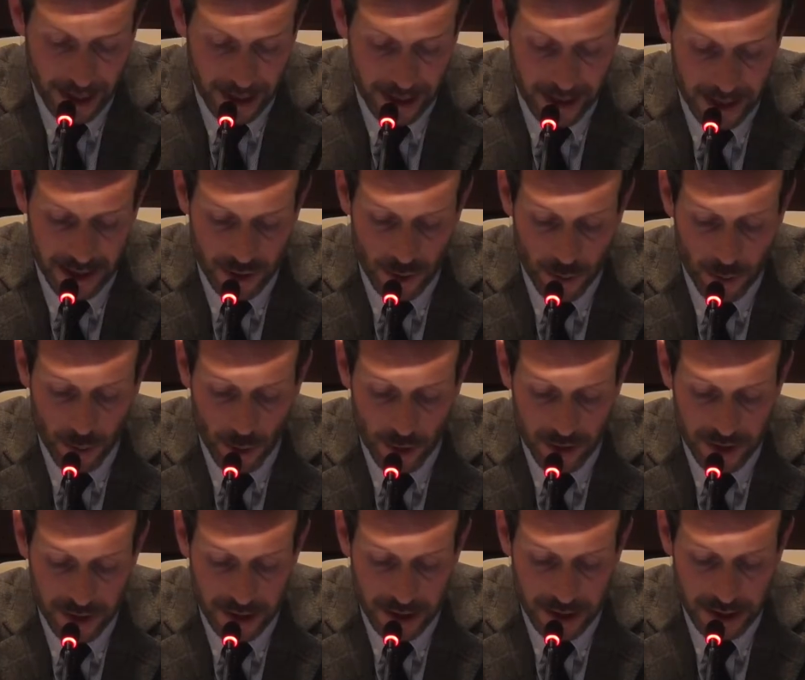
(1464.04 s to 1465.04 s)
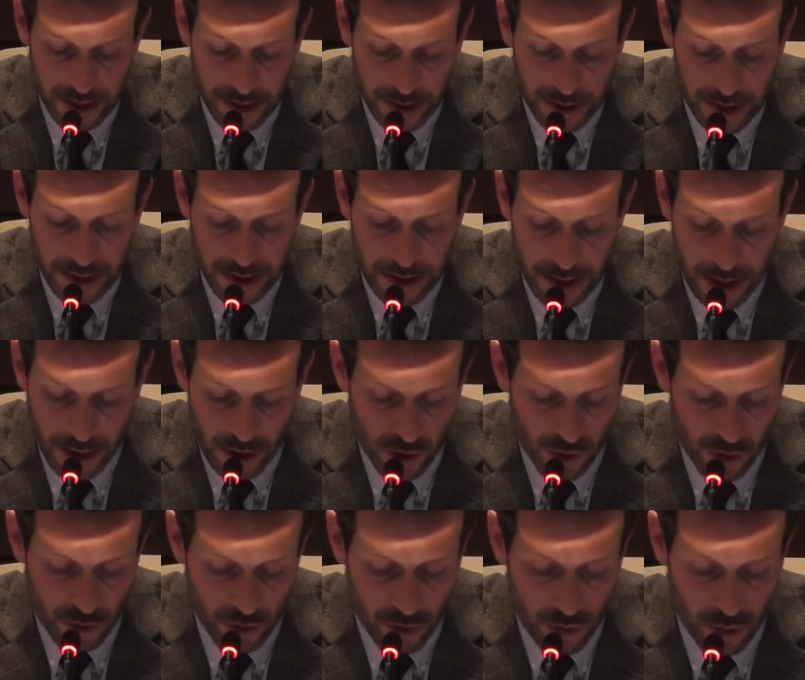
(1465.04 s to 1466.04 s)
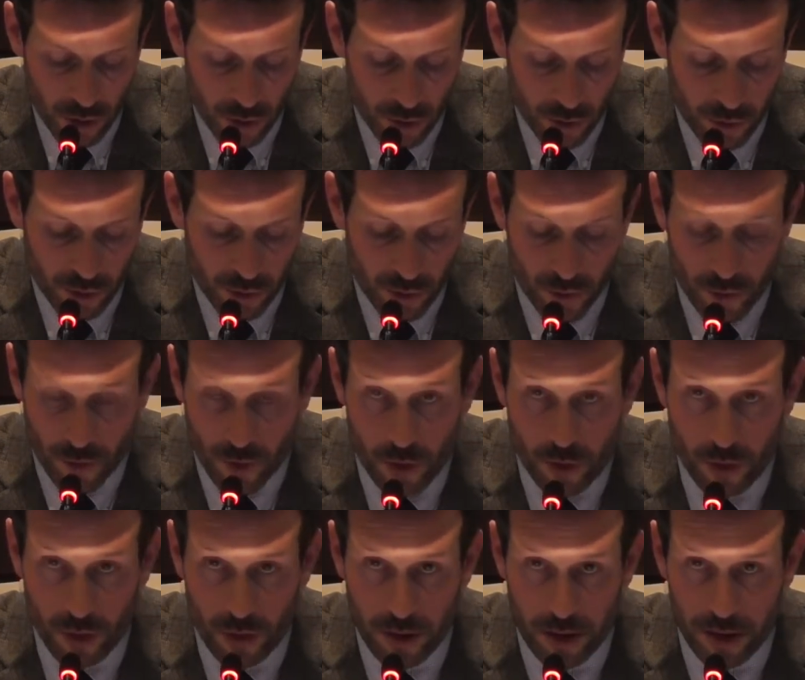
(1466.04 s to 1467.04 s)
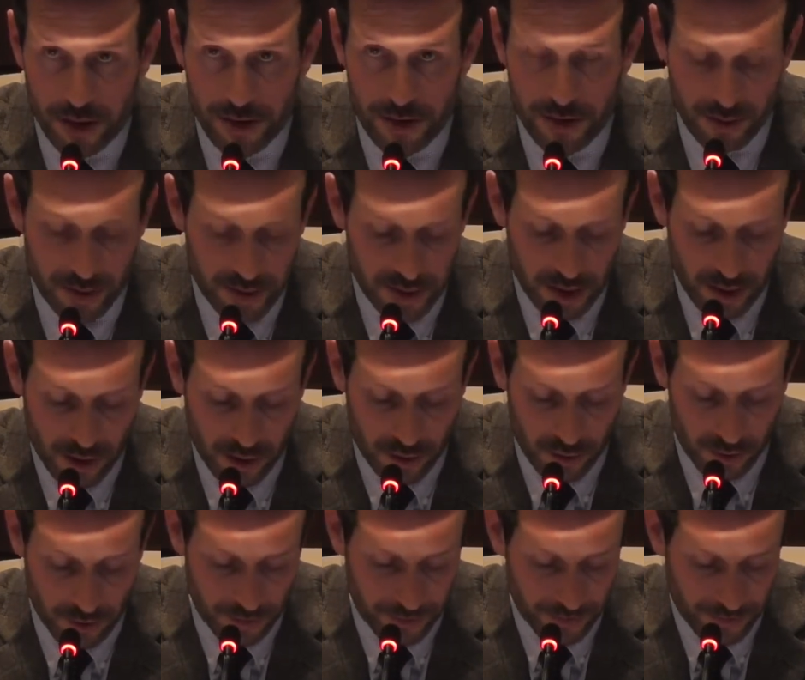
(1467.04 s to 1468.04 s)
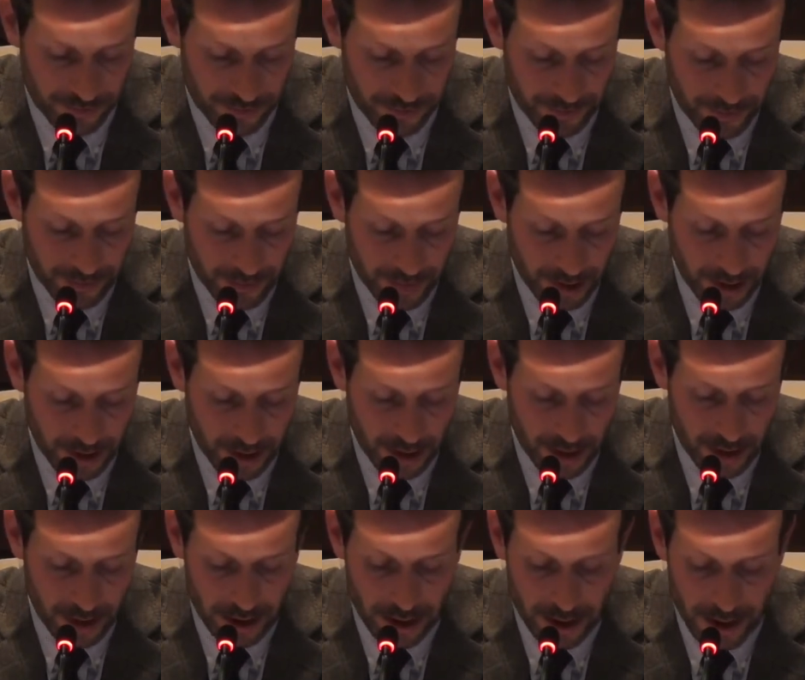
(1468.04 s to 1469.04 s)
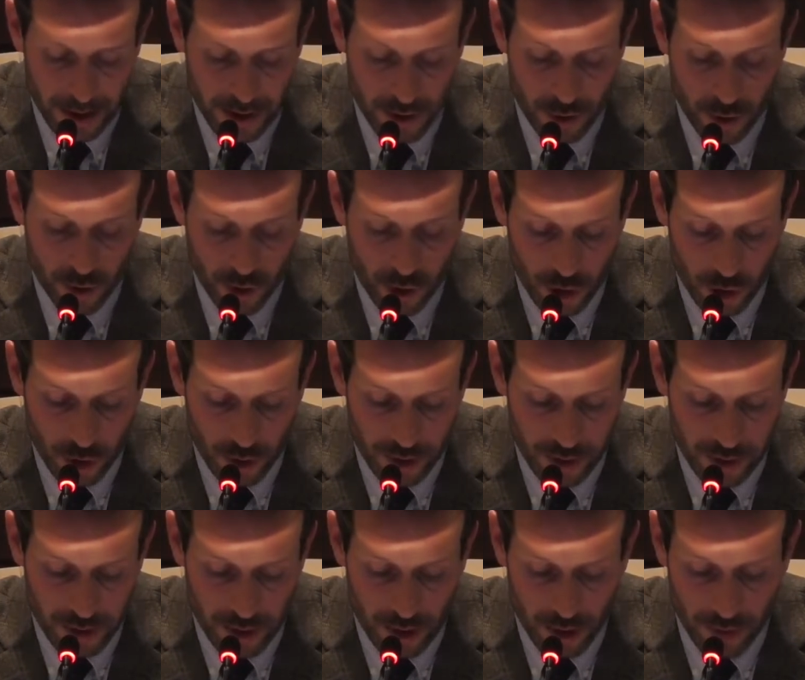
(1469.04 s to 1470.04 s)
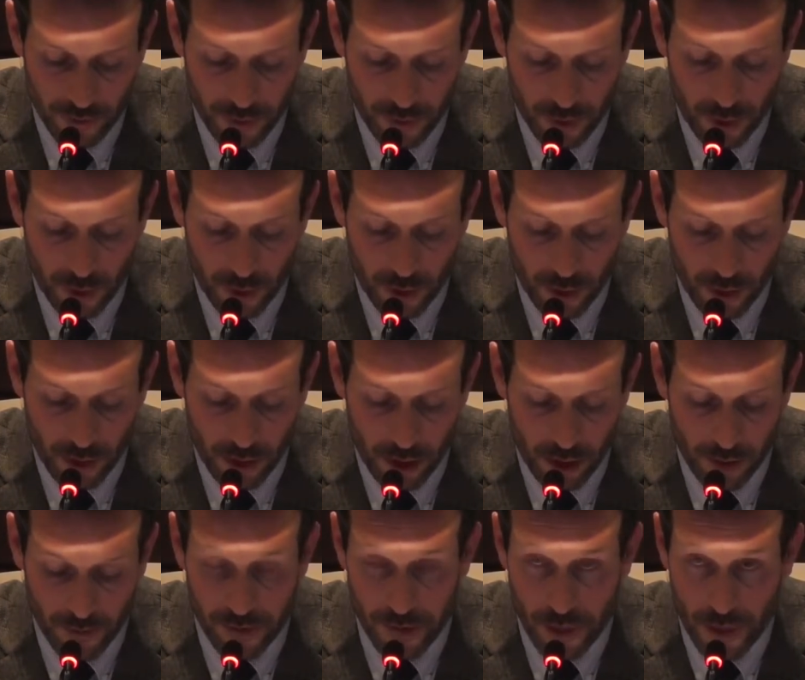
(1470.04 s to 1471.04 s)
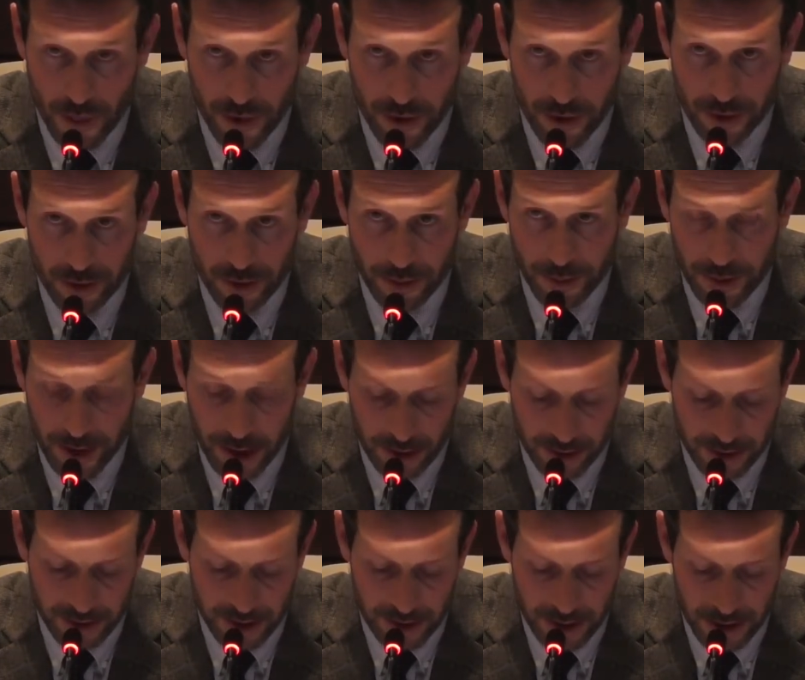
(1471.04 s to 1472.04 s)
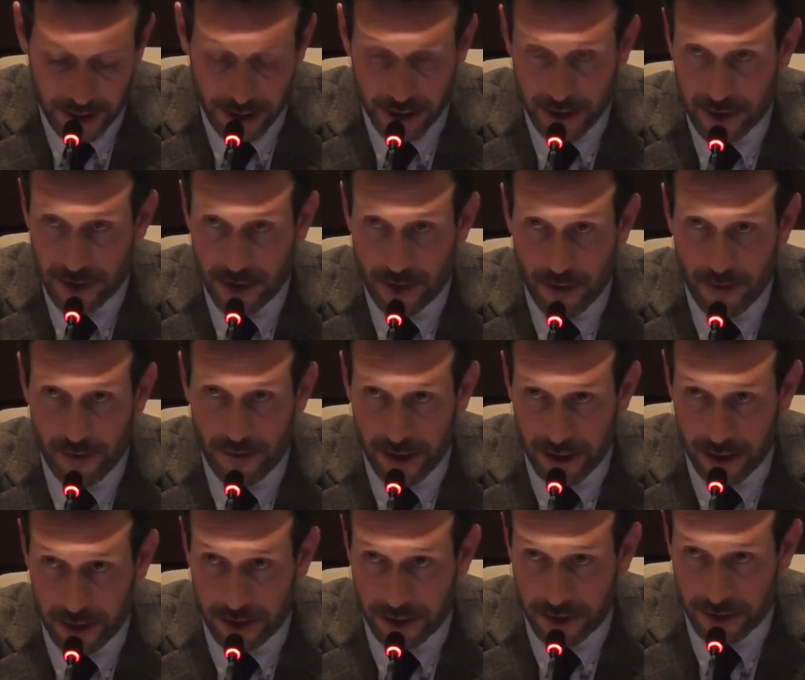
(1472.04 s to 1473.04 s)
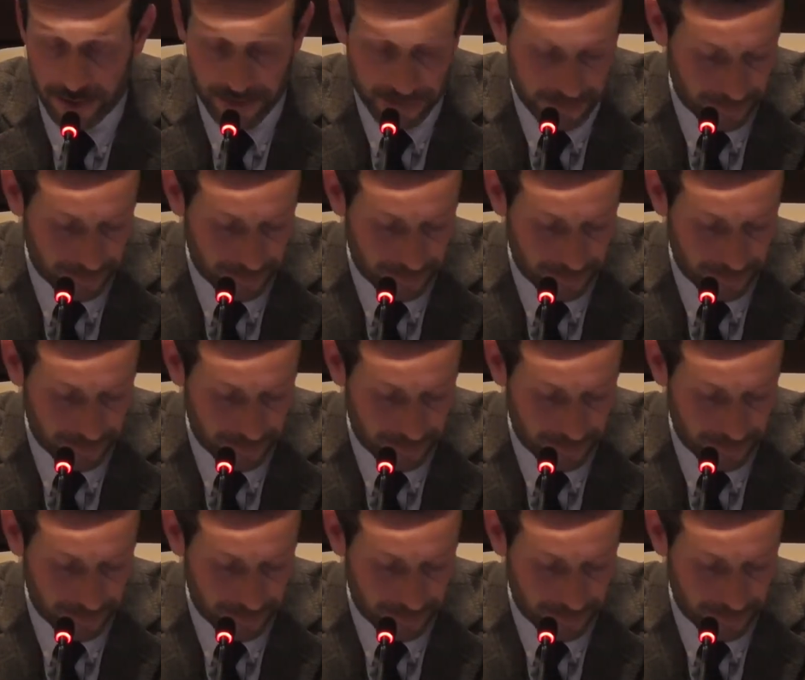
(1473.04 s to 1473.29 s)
he has appointed his national law to rule his succession. Is the choice of law of a third-part state valid?